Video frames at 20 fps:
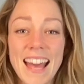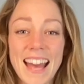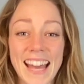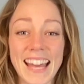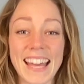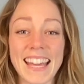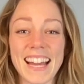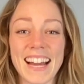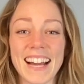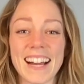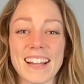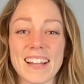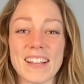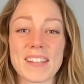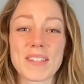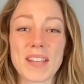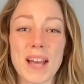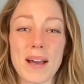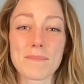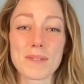Hey
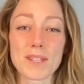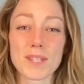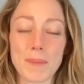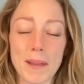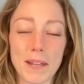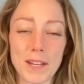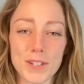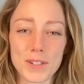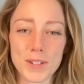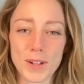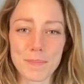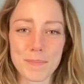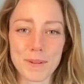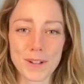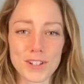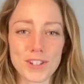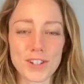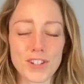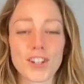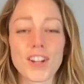guys, I'm a penny stock
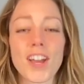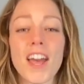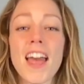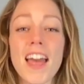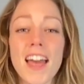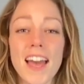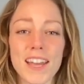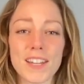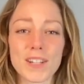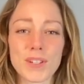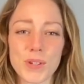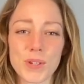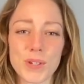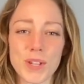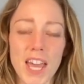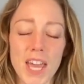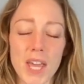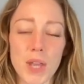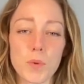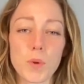pincher and
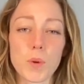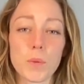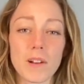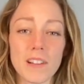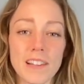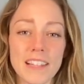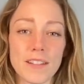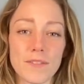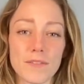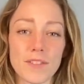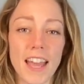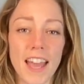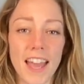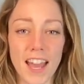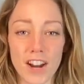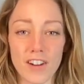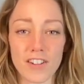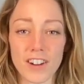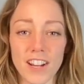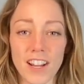today we will leave the
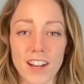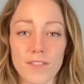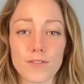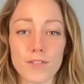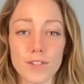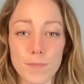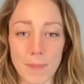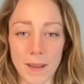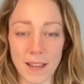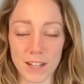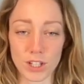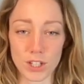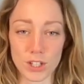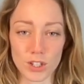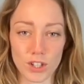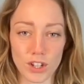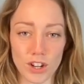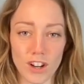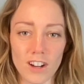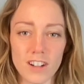area for penny
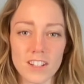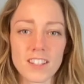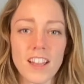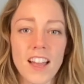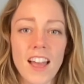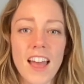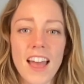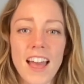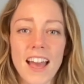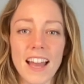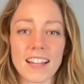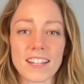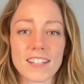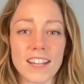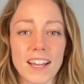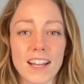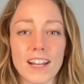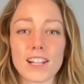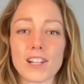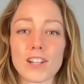stocks and
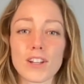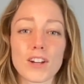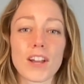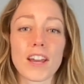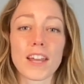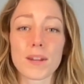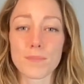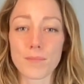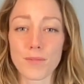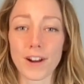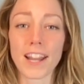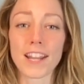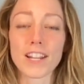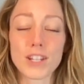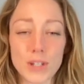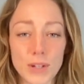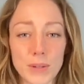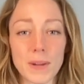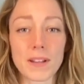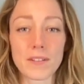take a look at a brand
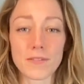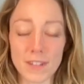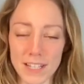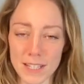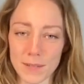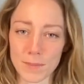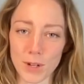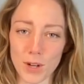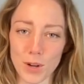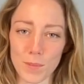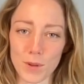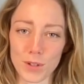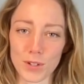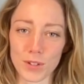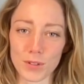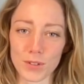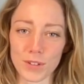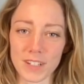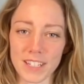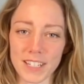new investment
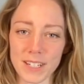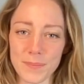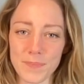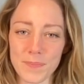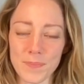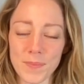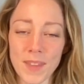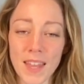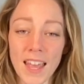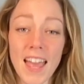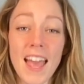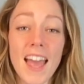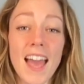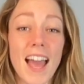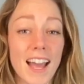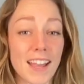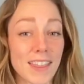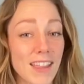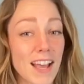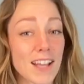opportunity.
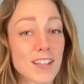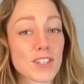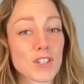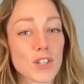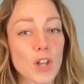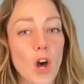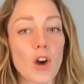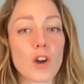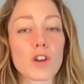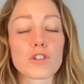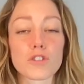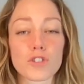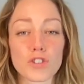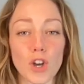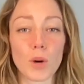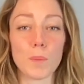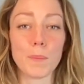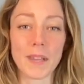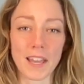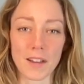And that stock is
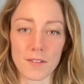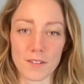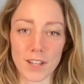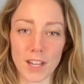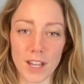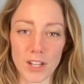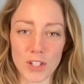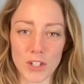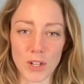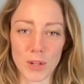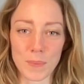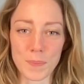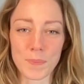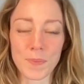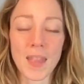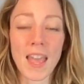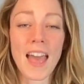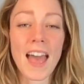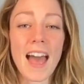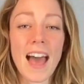Joby Aviation,
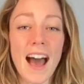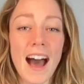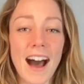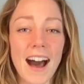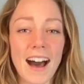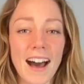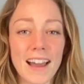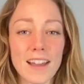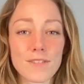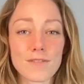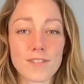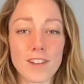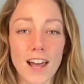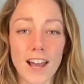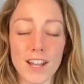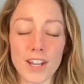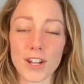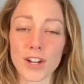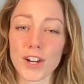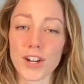a high
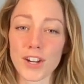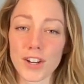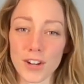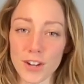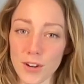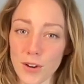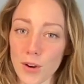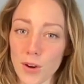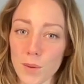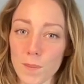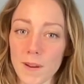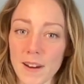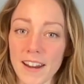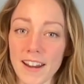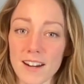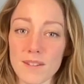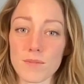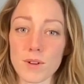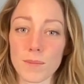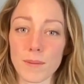flyer in urban
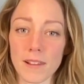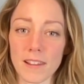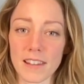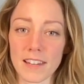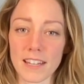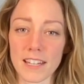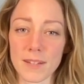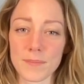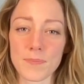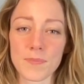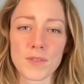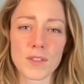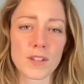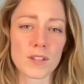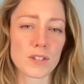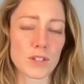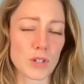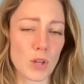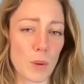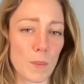air mobility,
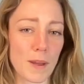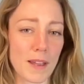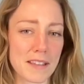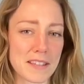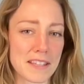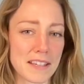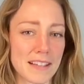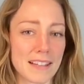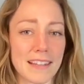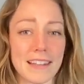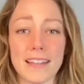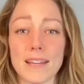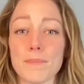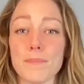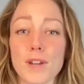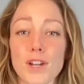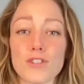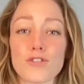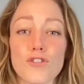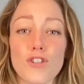so basically a
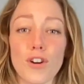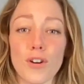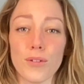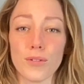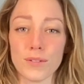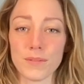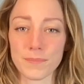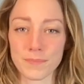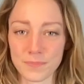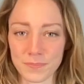big drone.